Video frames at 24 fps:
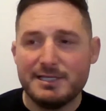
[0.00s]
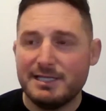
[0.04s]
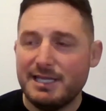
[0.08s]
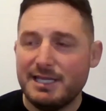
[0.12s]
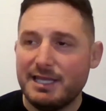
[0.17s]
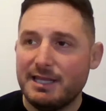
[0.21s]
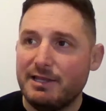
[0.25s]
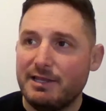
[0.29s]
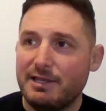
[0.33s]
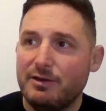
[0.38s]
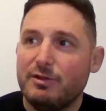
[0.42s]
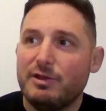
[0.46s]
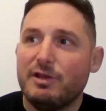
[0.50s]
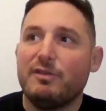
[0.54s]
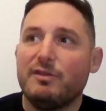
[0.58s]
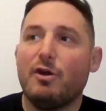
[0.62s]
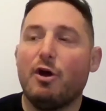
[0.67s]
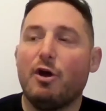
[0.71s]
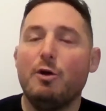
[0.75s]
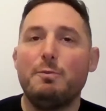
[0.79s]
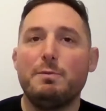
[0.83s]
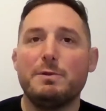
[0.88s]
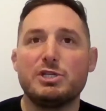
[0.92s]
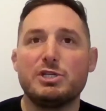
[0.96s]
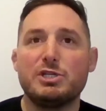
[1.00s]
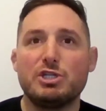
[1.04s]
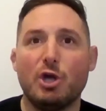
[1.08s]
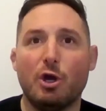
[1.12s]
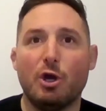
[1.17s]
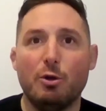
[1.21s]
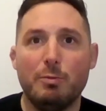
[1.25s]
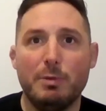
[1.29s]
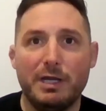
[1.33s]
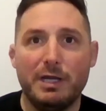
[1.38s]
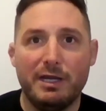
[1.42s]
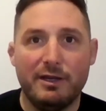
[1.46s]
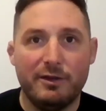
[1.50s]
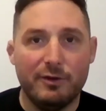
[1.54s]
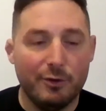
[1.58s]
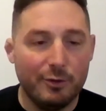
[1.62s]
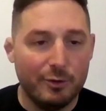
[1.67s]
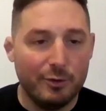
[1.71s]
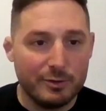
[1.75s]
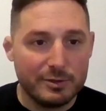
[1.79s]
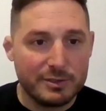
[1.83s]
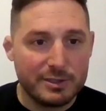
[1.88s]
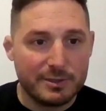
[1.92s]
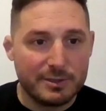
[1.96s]
it opened so many
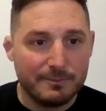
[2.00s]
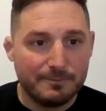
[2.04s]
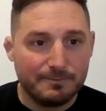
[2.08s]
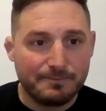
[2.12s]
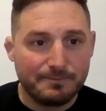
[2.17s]
doors,